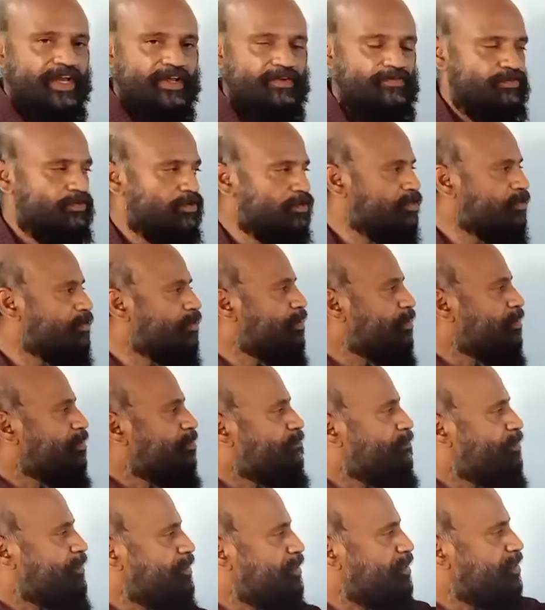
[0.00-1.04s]
careful
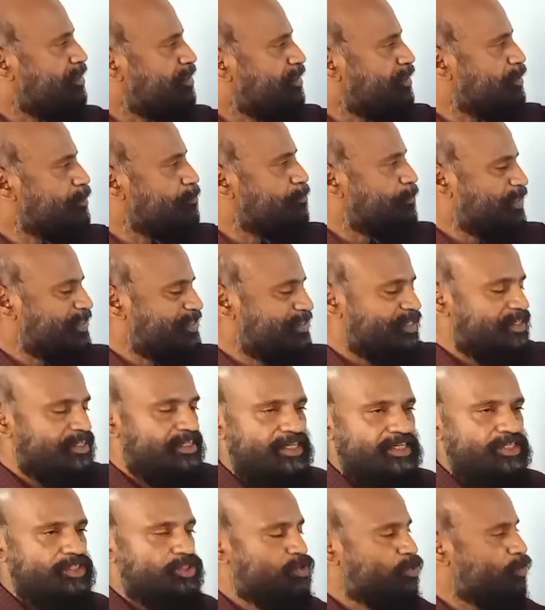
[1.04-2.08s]
whether it is present
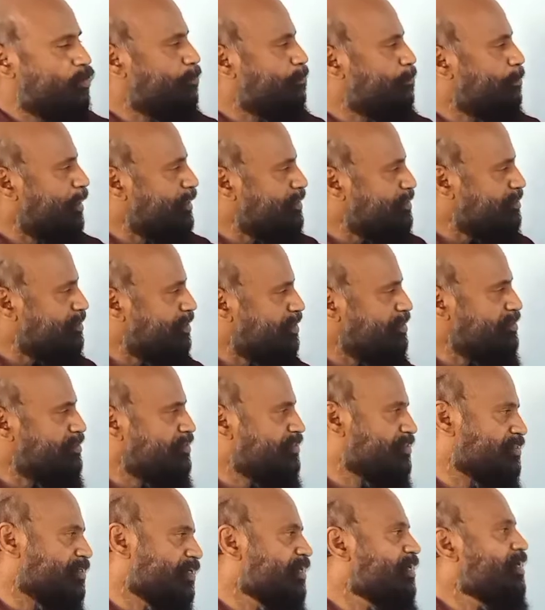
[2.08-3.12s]
tense or past
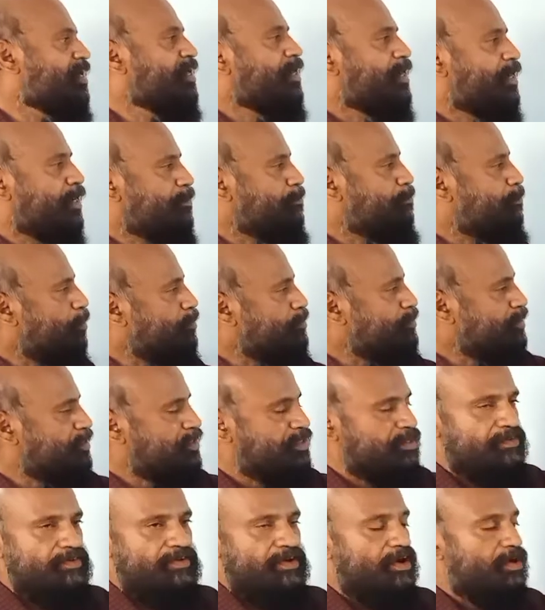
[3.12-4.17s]
tense, and
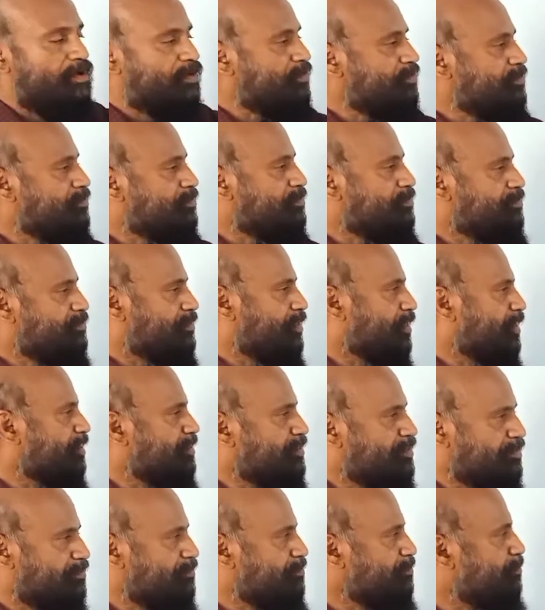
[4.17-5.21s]
positive or
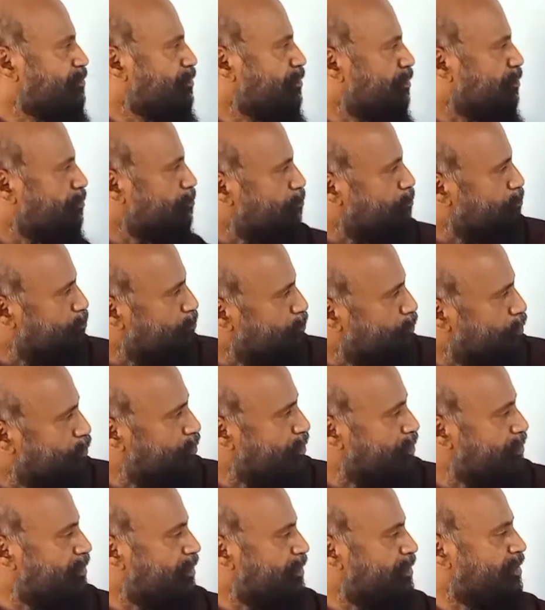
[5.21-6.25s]
negative. Both
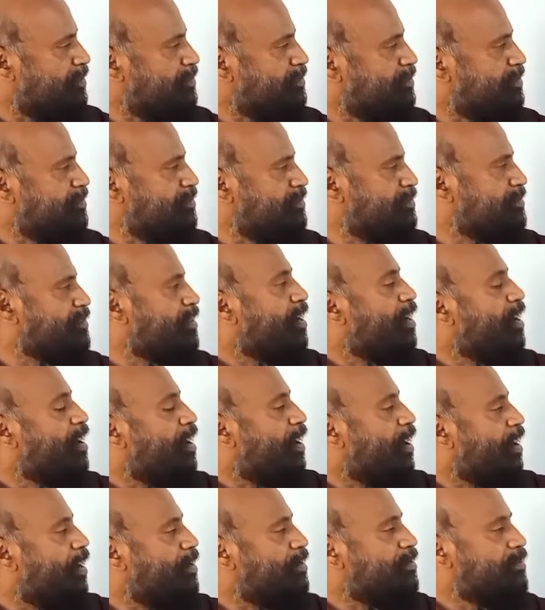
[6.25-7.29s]
the sentences
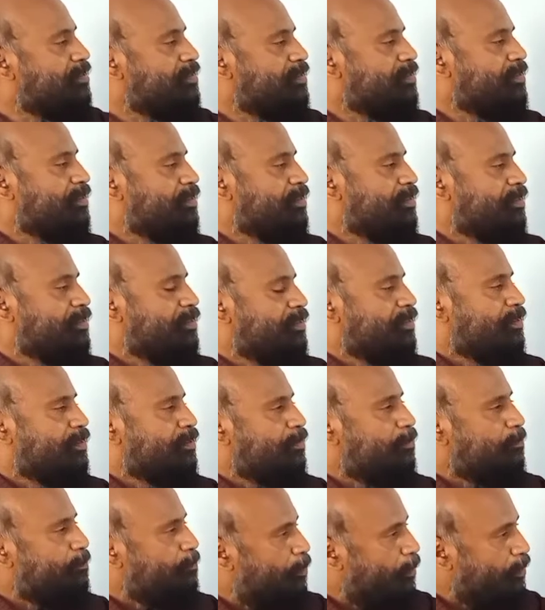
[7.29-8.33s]
are
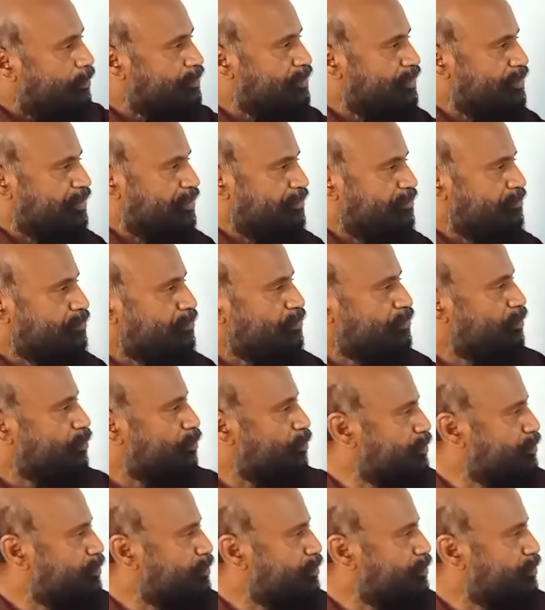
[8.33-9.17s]
positive. So